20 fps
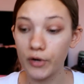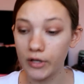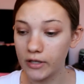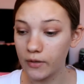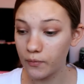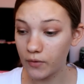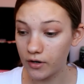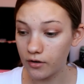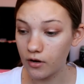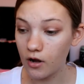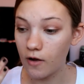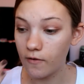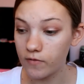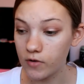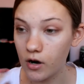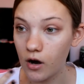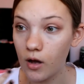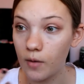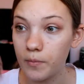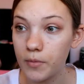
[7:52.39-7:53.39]
really want to
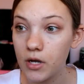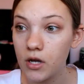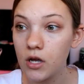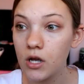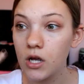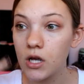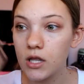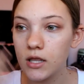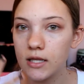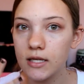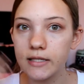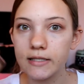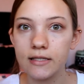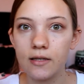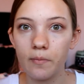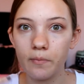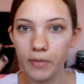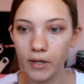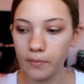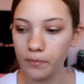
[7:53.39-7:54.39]
cover up
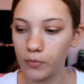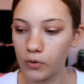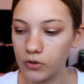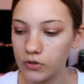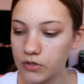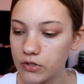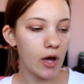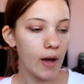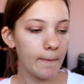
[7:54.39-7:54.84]
these pimples.